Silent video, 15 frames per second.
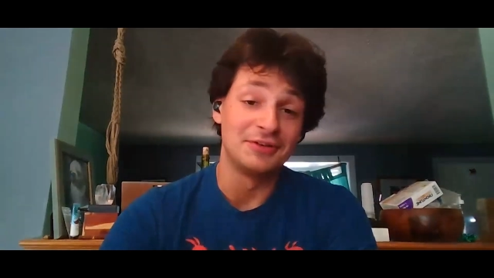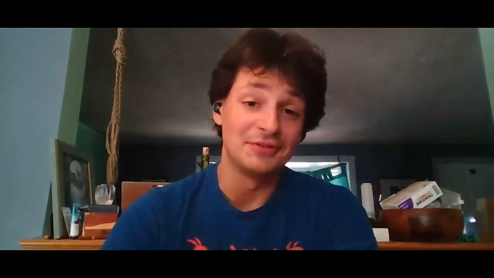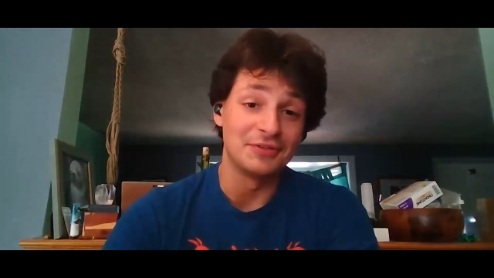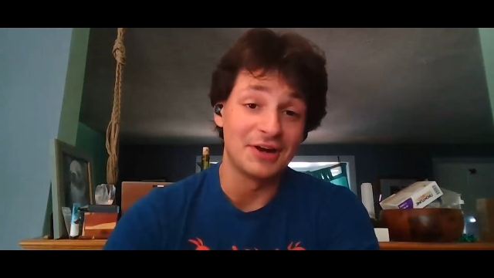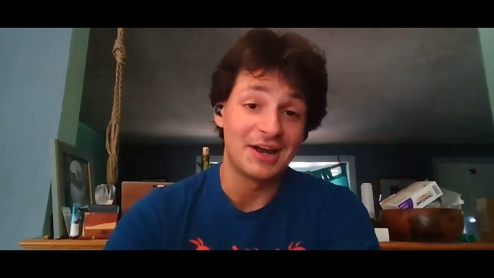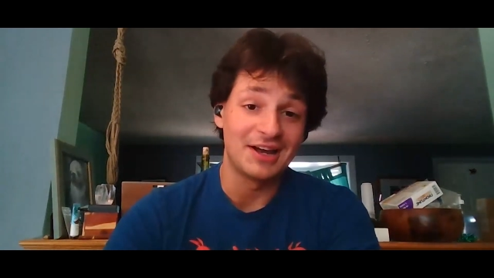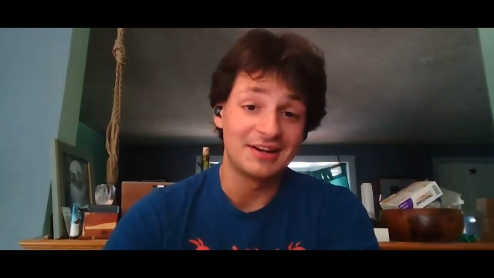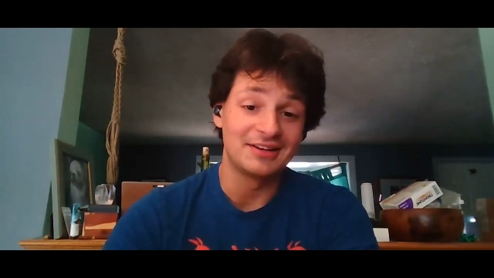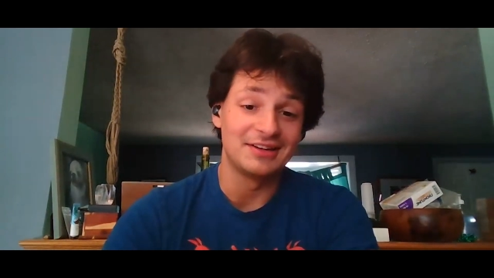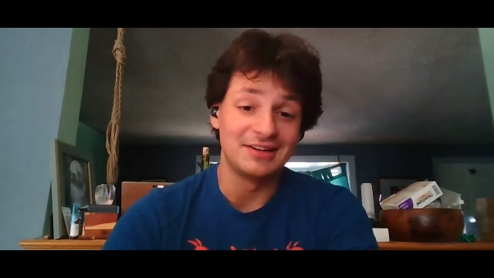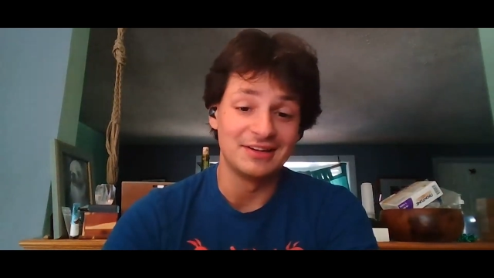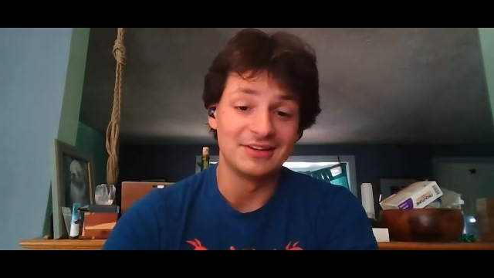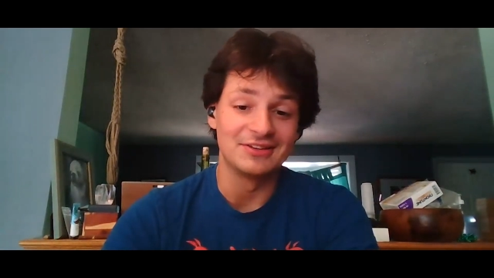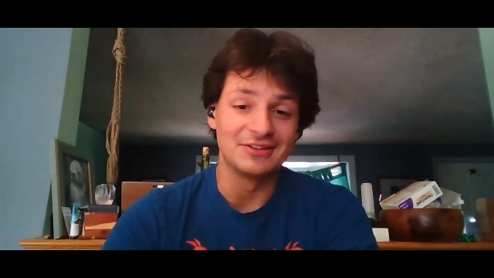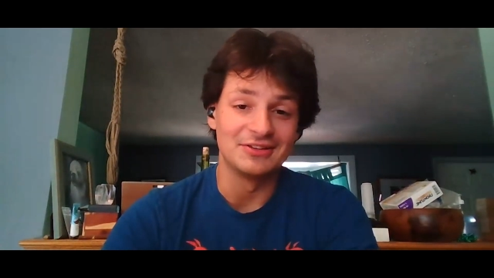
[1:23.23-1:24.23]
I've never had
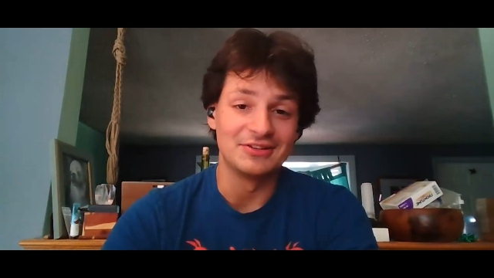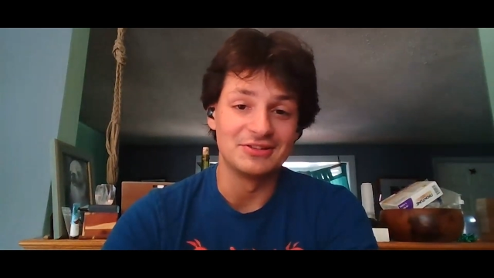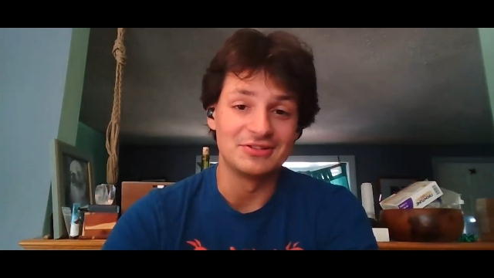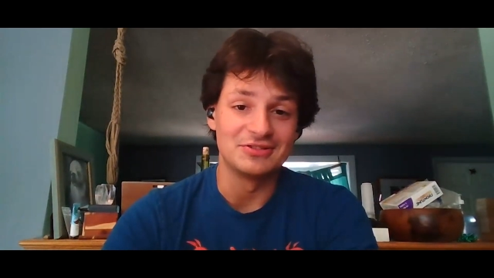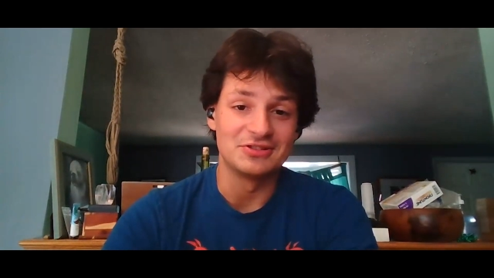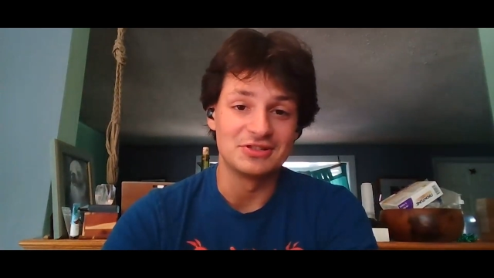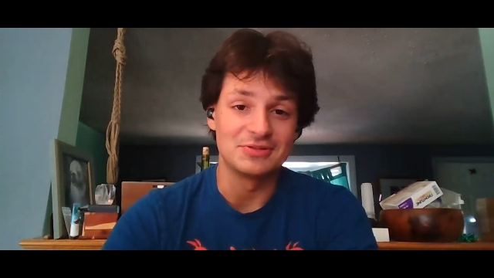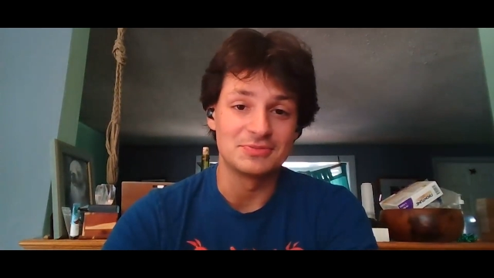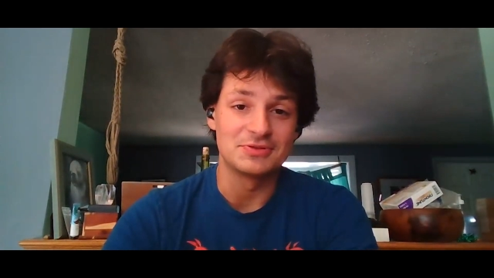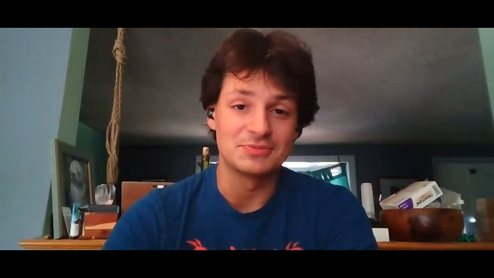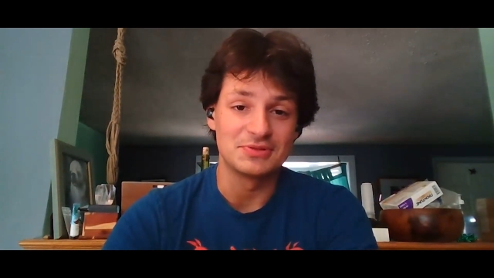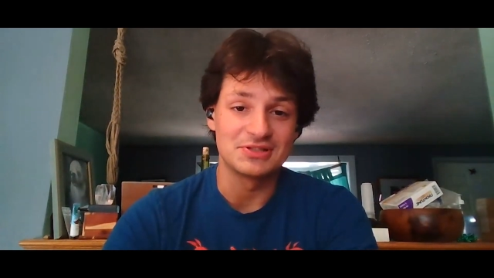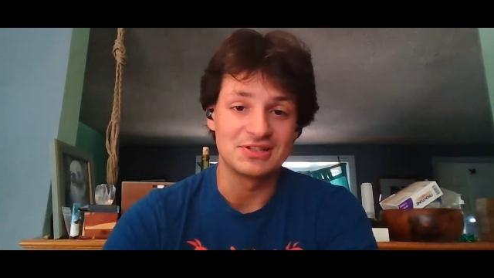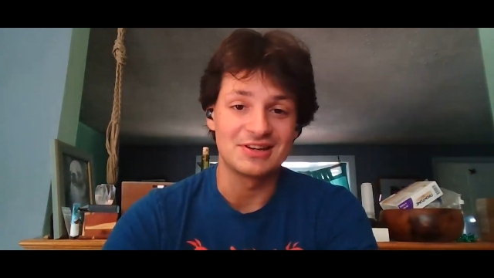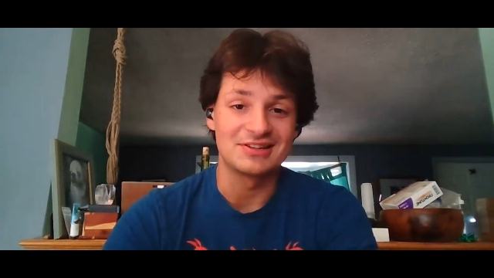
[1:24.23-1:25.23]
any other
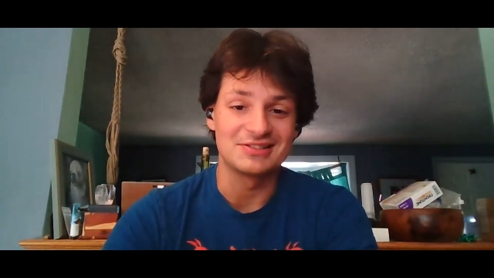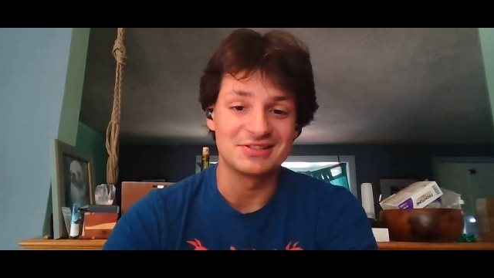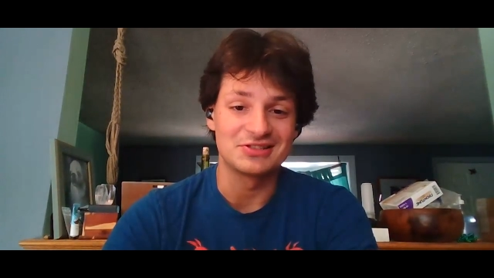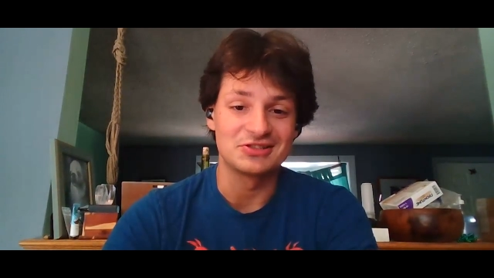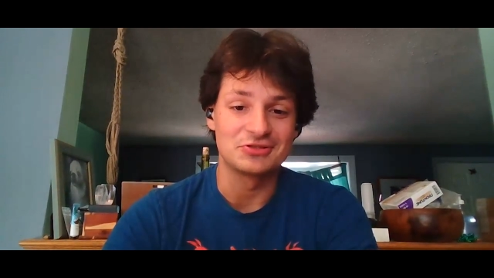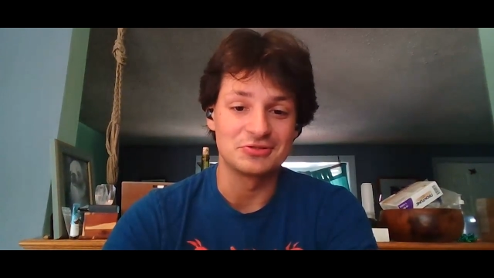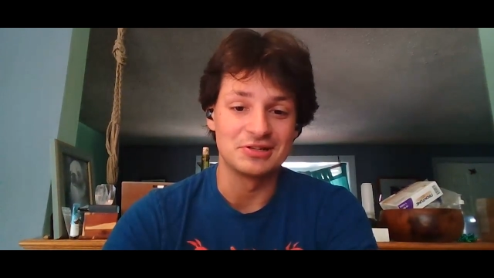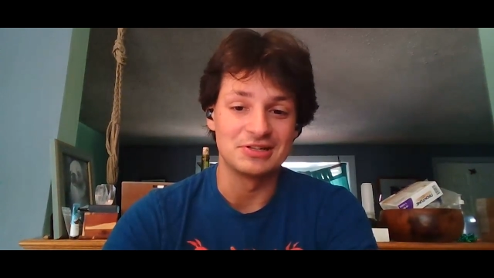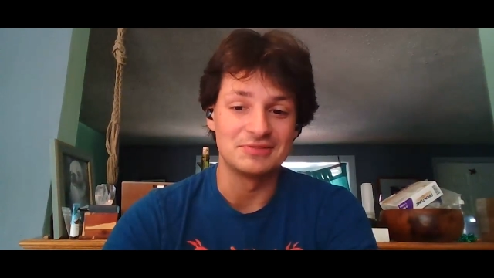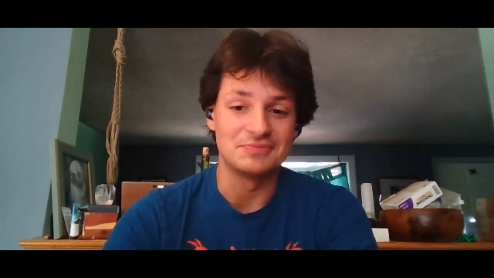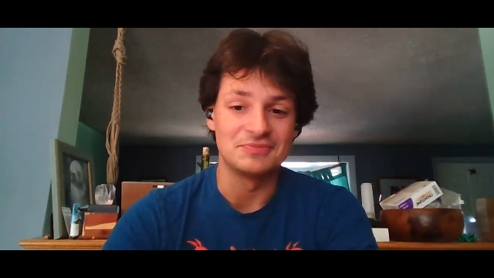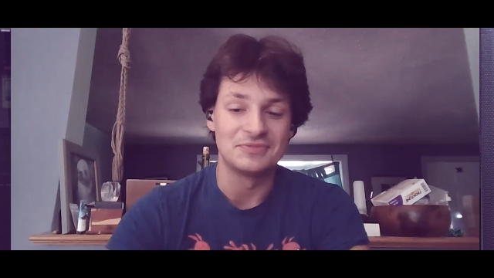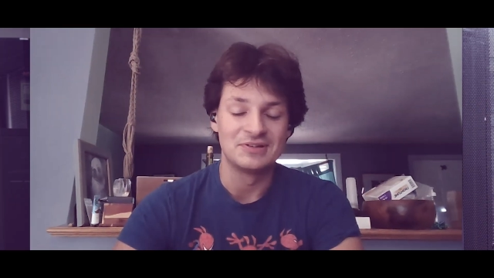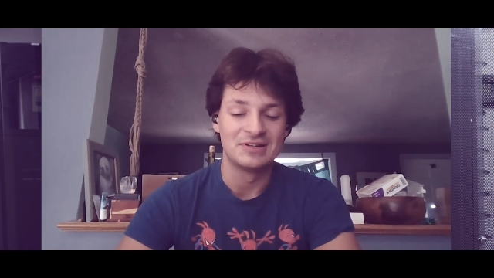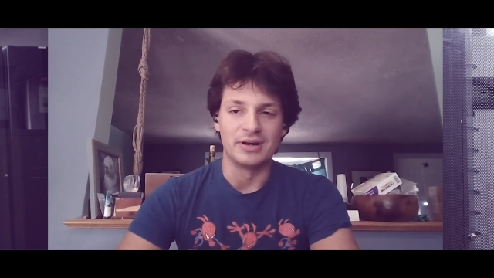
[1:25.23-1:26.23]
internships besides
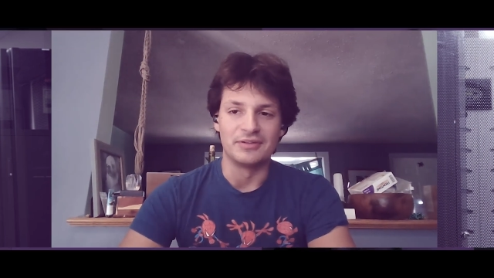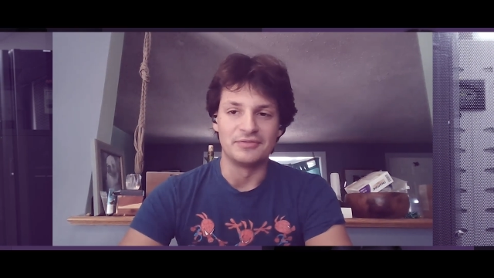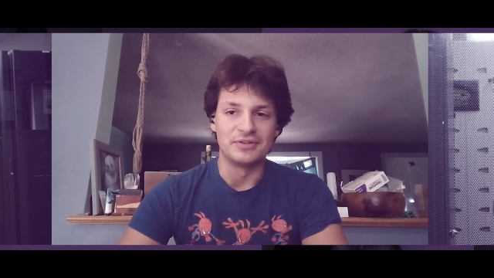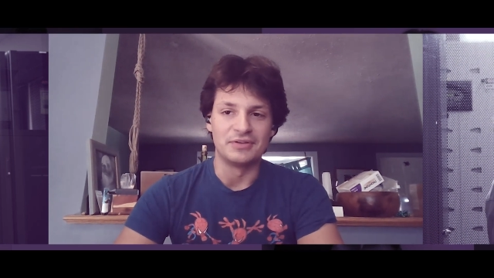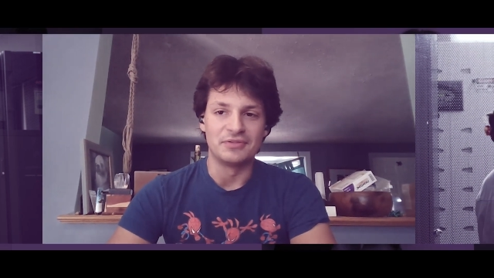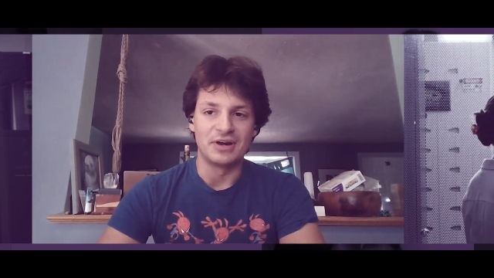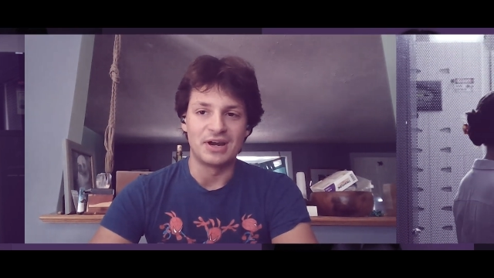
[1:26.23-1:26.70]
Extreme, but I've